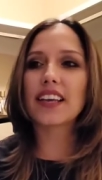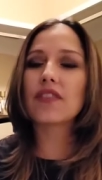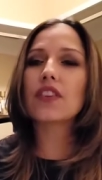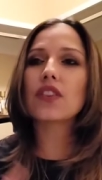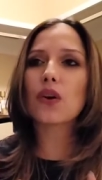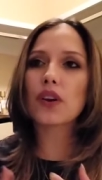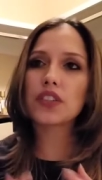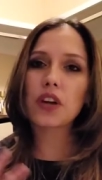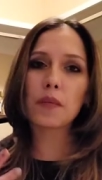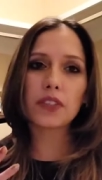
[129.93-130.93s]
even though
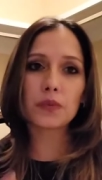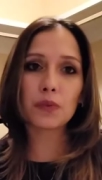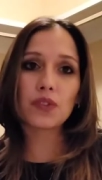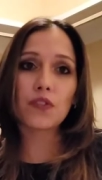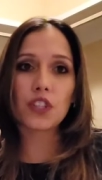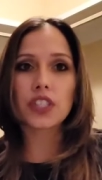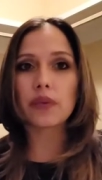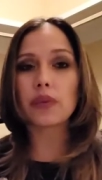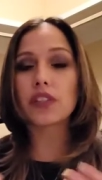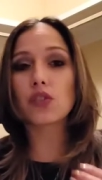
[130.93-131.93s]
Andromeda's Moon's version
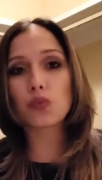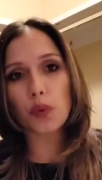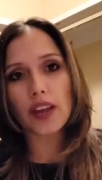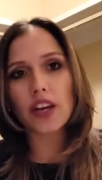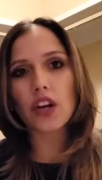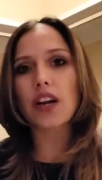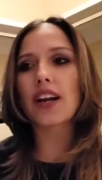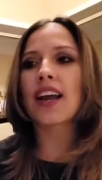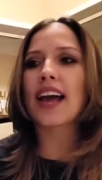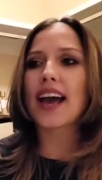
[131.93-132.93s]
was sweeter
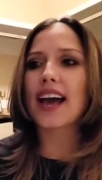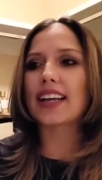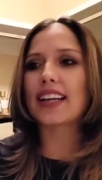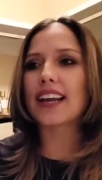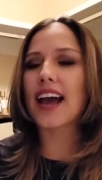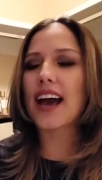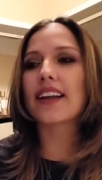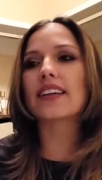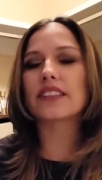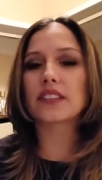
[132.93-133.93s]
and it
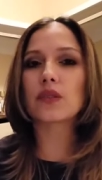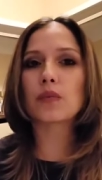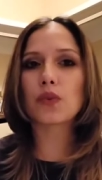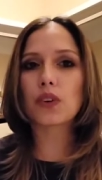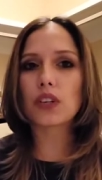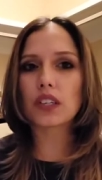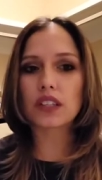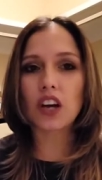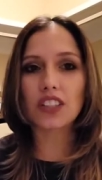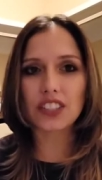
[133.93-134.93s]
had a little more
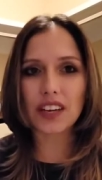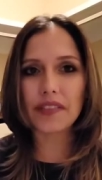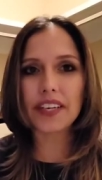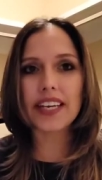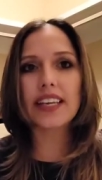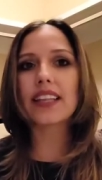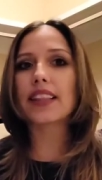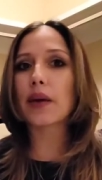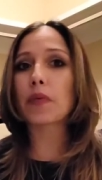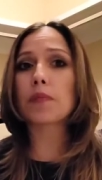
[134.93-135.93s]
longevity,
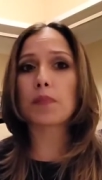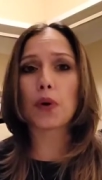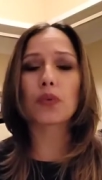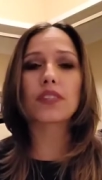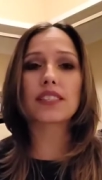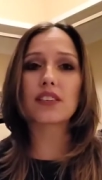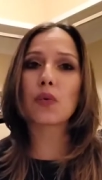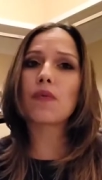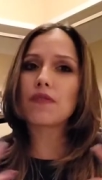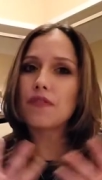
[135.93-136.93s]
they were both
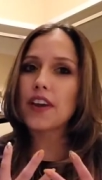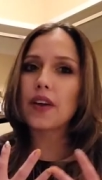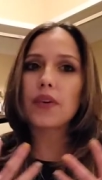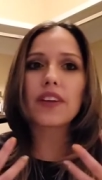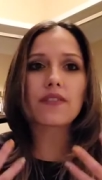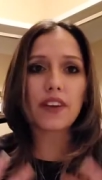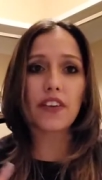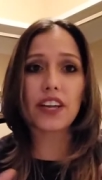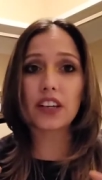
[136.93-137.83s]
still very, very